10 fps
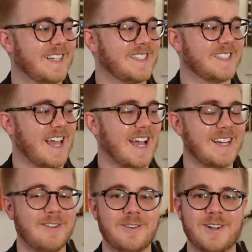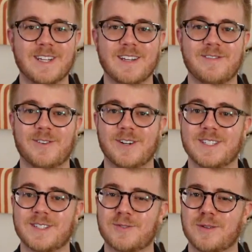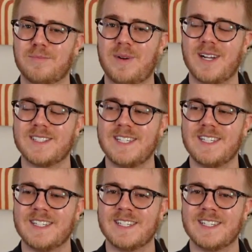exactly what we're looking for is this sort of buzzy,